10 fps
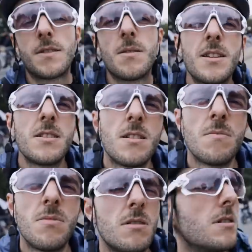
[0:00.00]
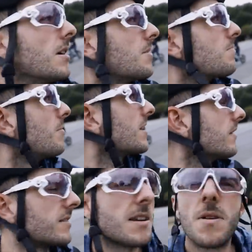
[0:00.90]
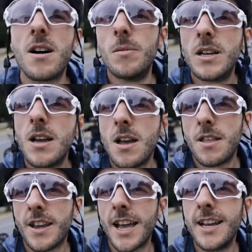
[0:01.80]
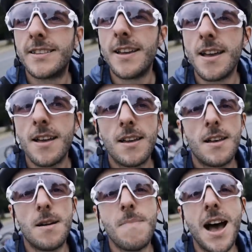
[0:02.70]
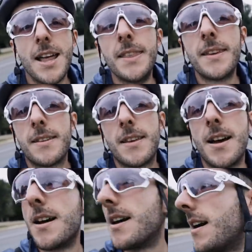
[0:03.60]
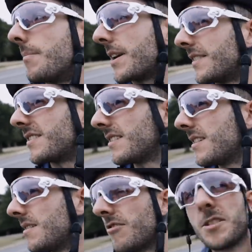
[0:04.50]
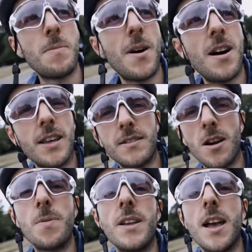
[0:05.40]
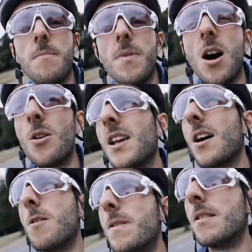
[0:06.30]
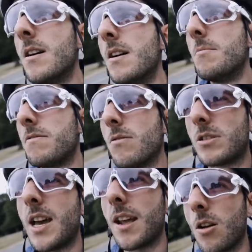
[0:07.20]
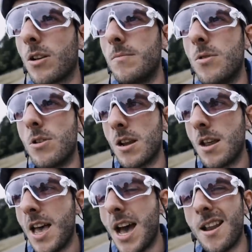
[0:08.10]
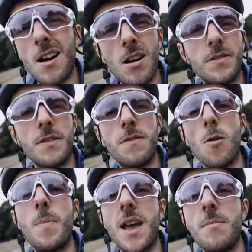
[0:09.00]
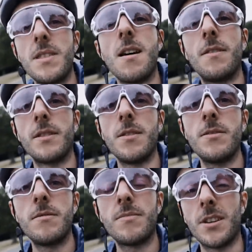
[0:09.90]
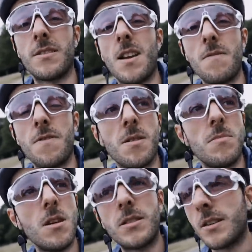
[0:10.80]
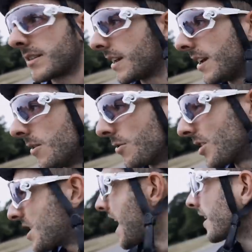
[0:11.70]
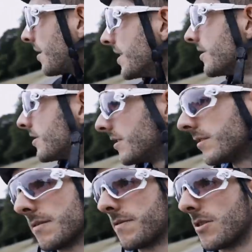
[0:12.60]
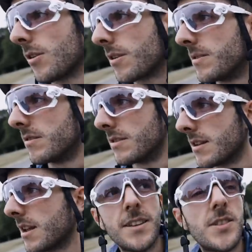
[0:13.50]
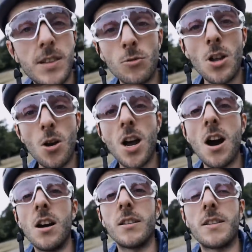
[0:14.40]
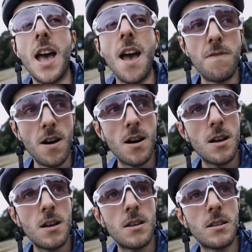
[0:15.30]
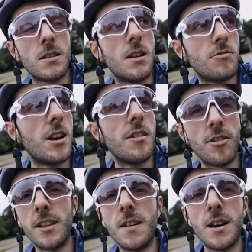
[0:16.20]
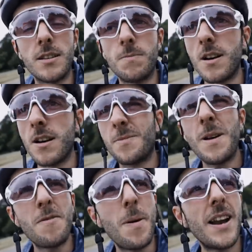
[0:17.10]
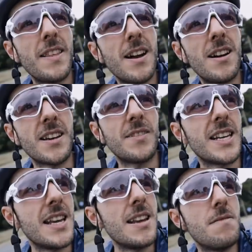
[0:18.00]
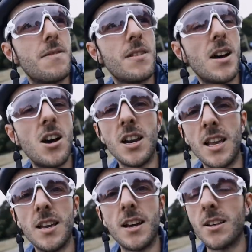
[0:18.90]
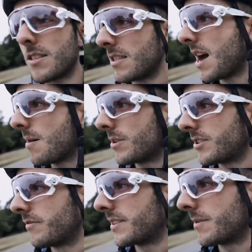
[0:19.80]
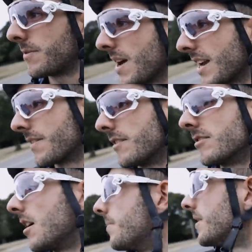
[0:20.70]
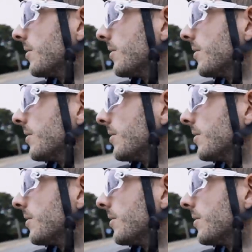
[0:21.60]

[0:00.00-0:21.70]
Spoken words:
So as you can, you probably can't see it behind me, the gates here are manned because Richmond Park is open again, but only open before 10 o'clock in the morning and after 4 p.m. in the afternoon. So it's like for commuters, although you can come in and just use it for not commuting. Still no cars ever. So it's really, really nice, but it's a bit of a pain in the ass having to leave early. I don't know how much difference it would make if they just opened